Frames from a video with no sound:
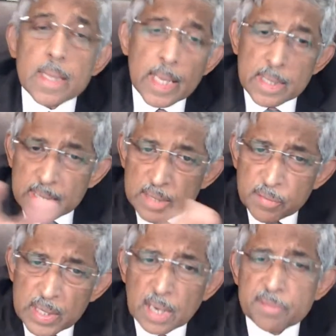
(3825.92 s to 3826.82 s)
that
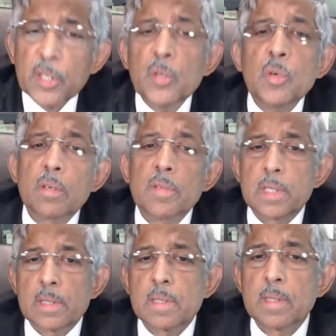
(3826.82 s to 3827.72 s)
even after you
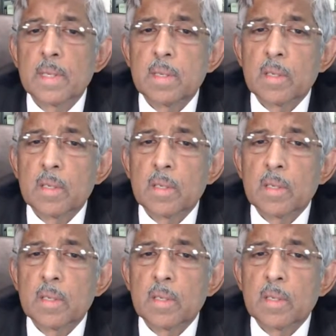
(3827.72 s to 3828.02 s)
reverse,